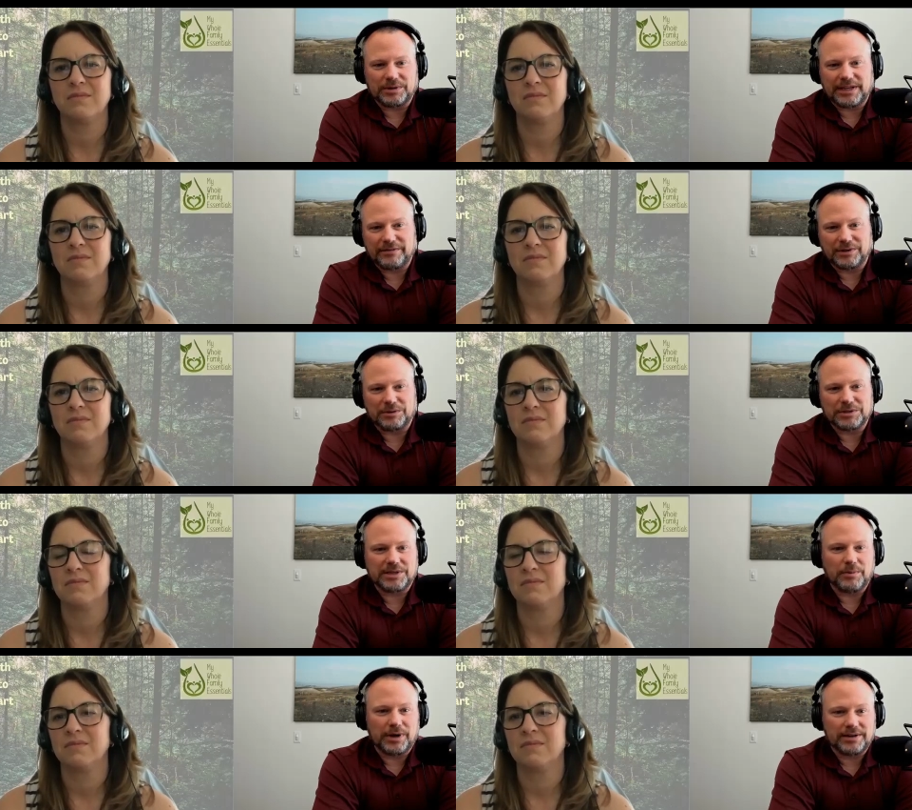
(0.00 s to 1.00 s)
Speaker 1: what they've learned with
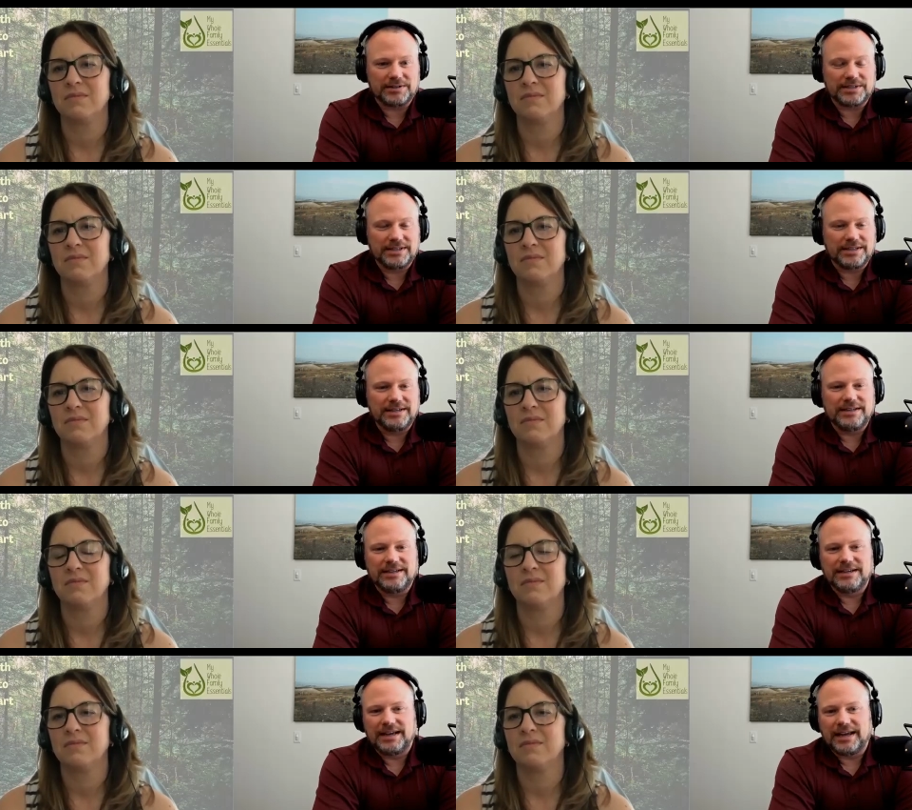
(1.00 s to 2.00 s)
someone else
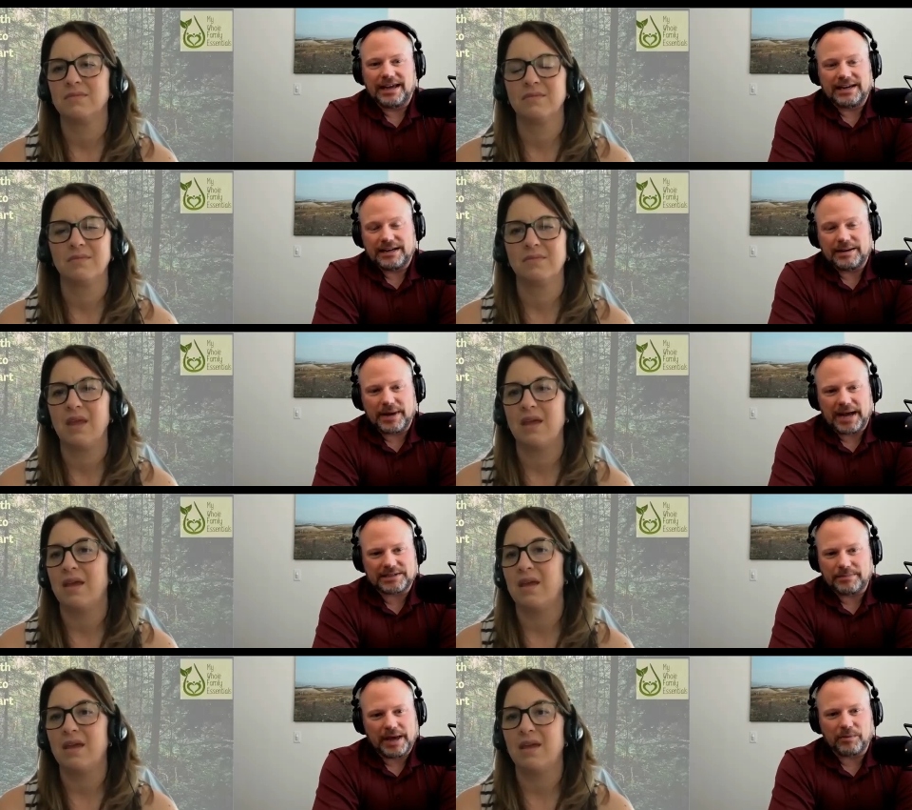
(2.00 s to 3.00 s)
and it
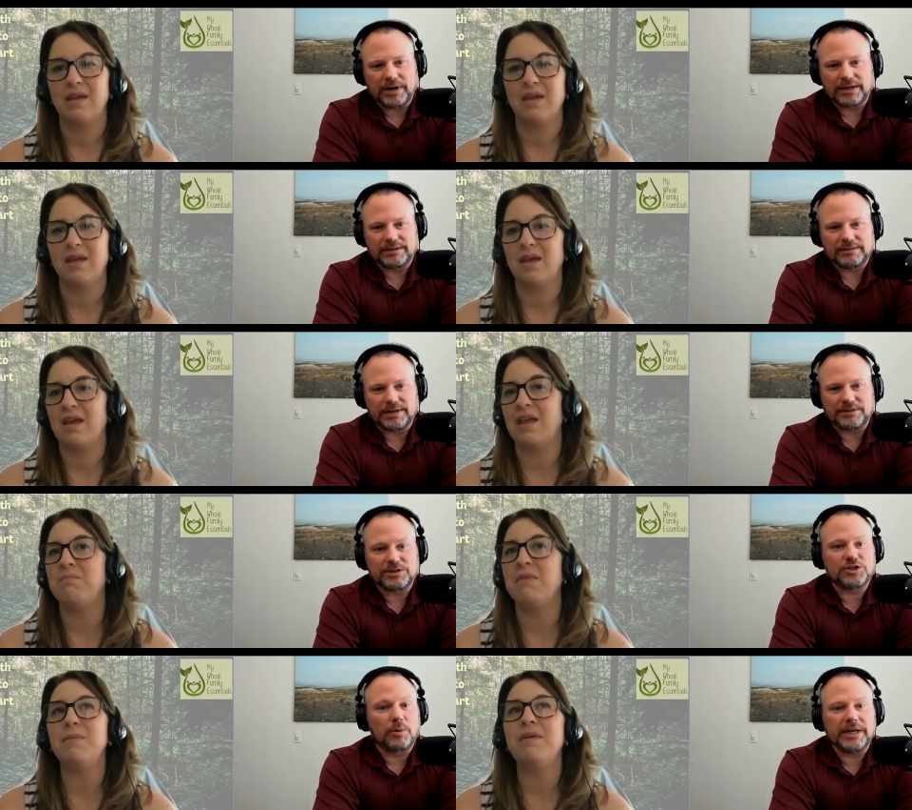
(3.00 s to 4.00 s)
impacts them that way. Right? And
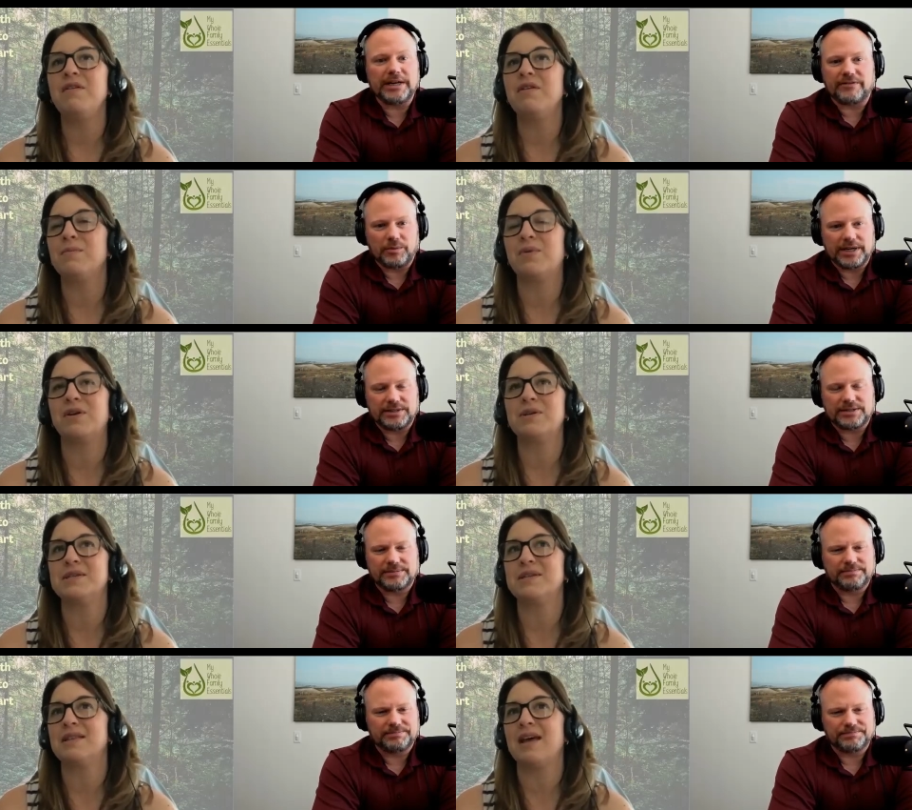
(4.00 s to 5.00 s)
There's maybe so many they're the ways.
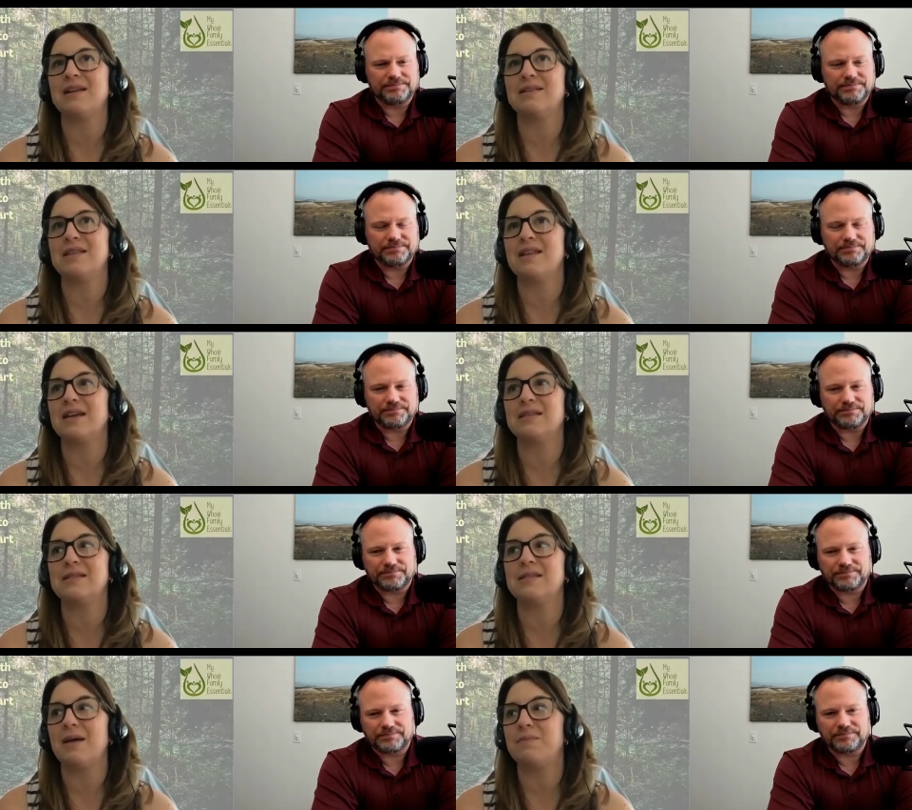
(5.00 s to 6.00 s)
Speaker 2: person that is the
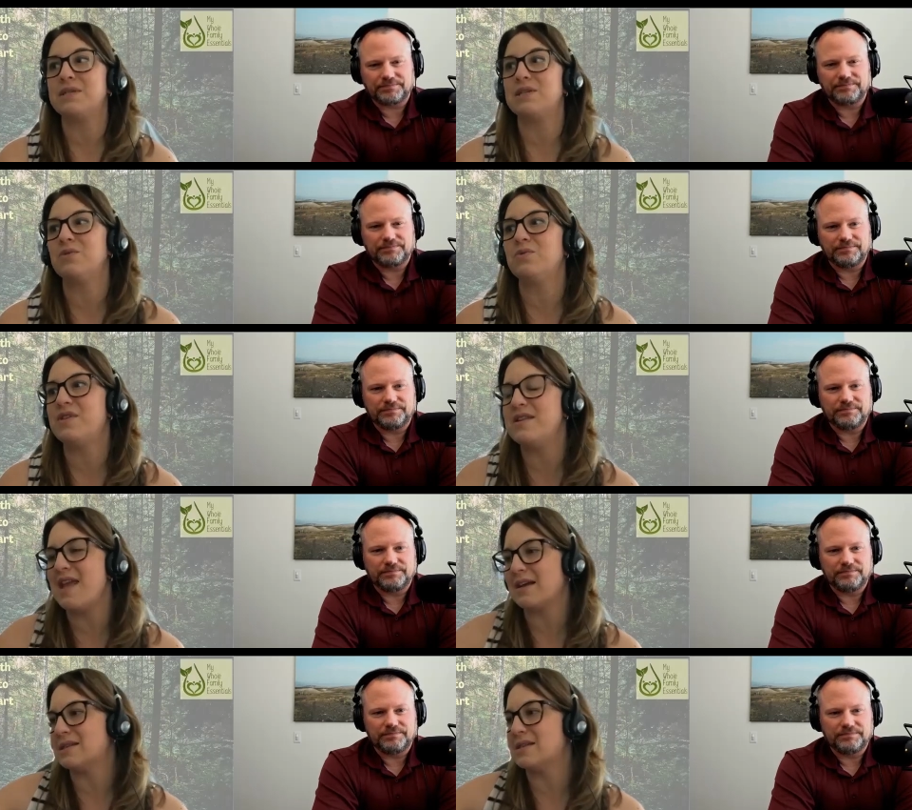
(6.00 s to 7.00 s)
next step to the
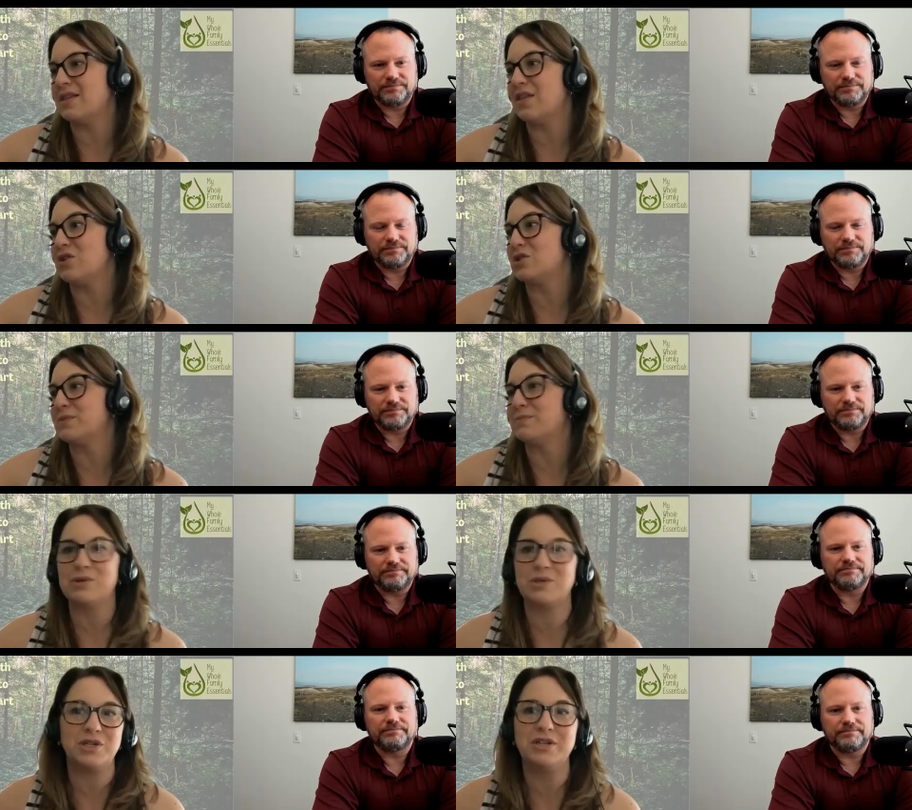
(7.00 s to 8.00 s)
next thing that you're
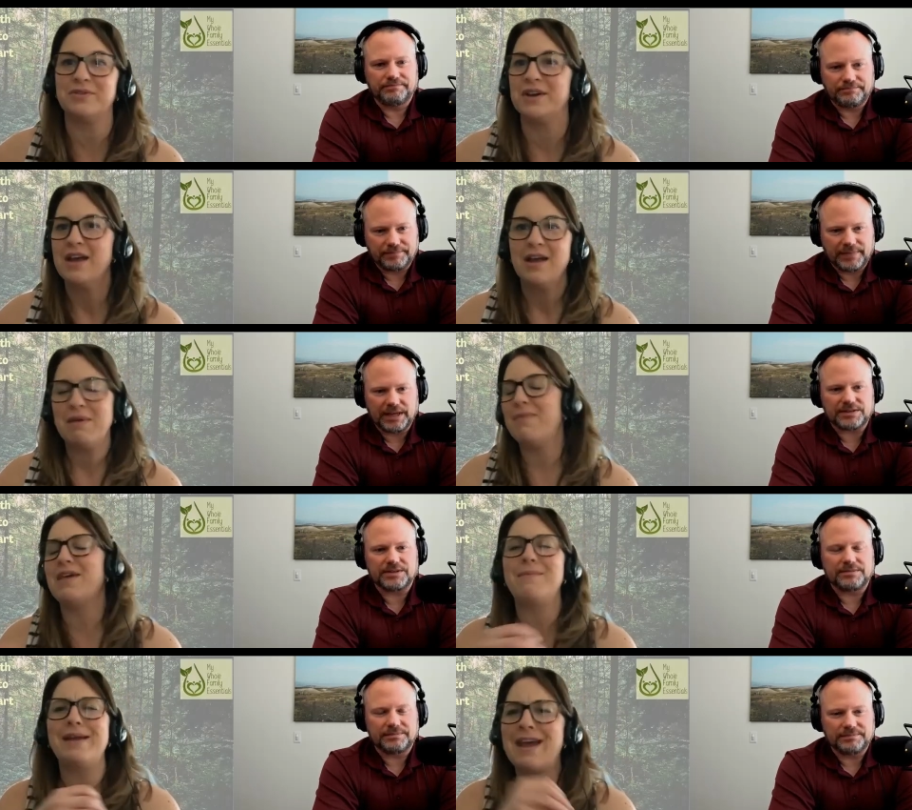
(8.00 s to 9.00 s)
supposed to do. Maybe yes.
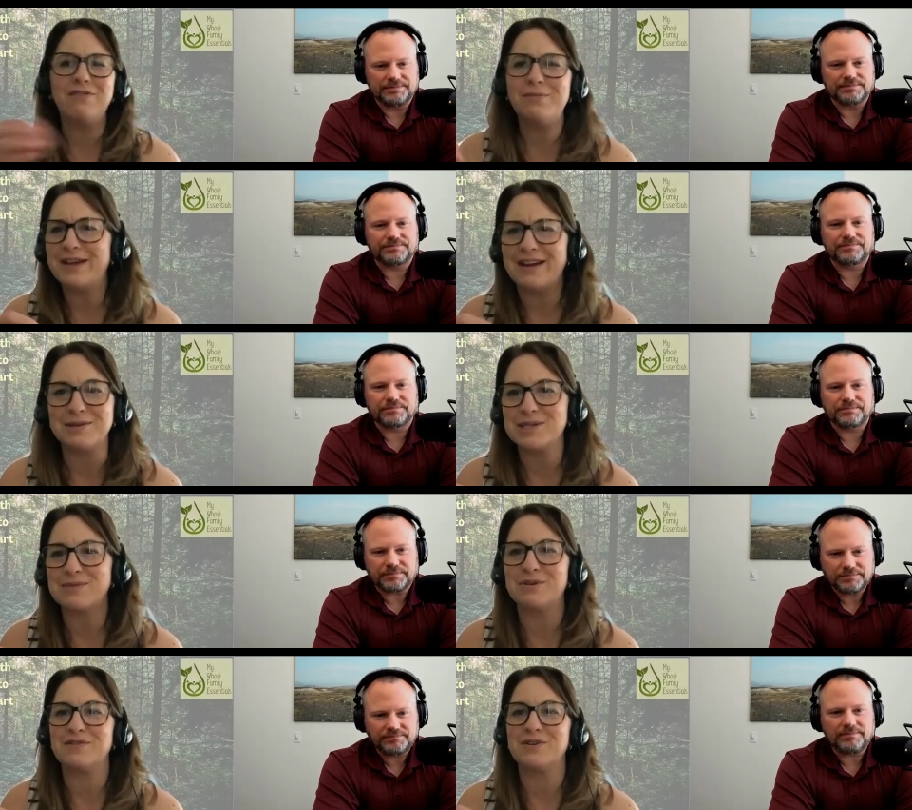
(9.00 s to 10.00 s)
they may never be a
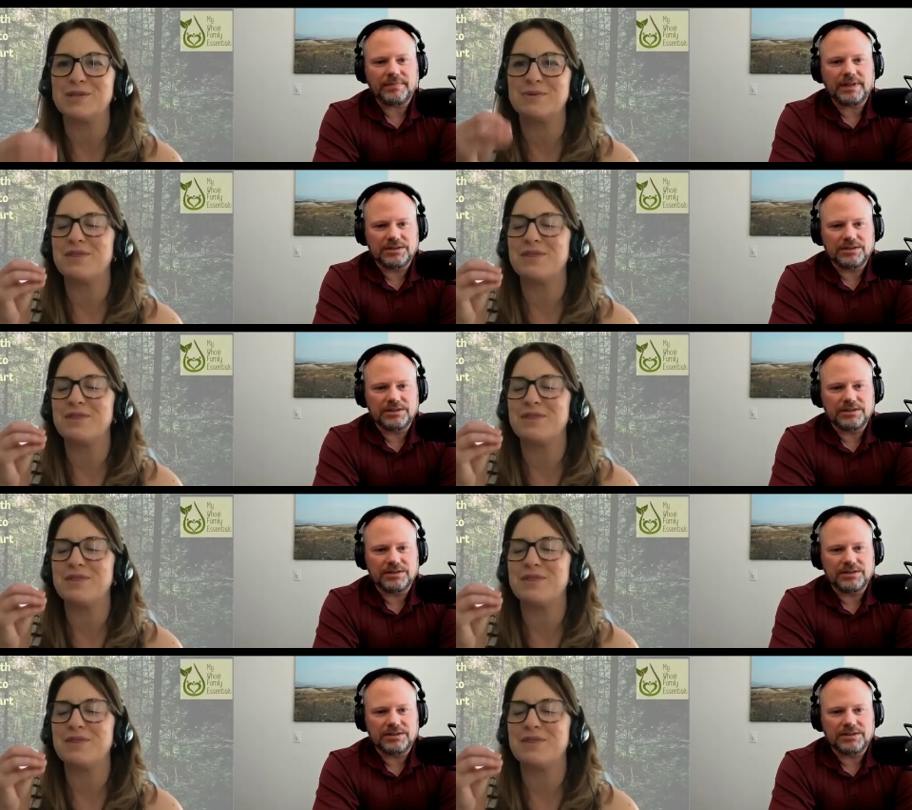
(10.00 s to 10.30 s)
customer of yours.